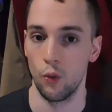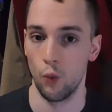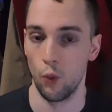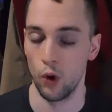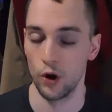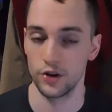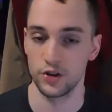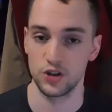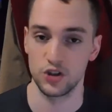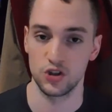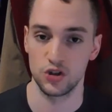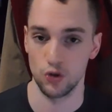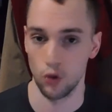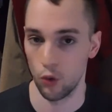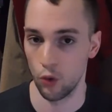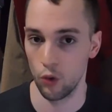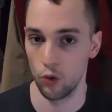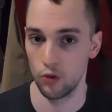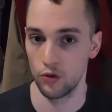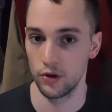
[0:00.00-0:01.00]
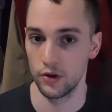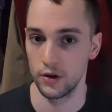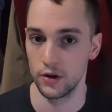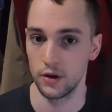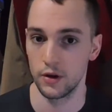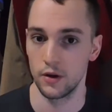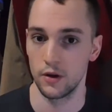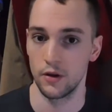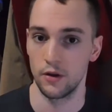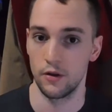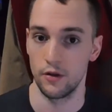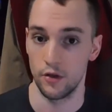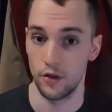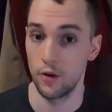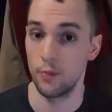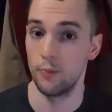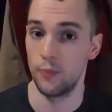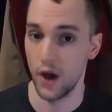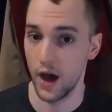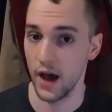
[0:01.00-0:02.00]
what sold
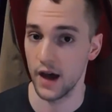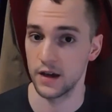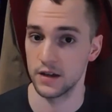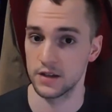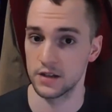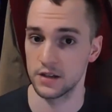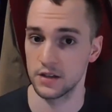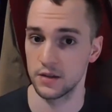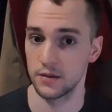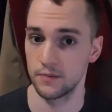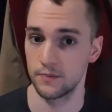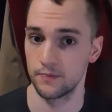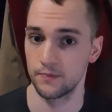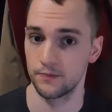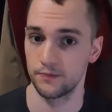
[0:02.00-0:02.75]
the best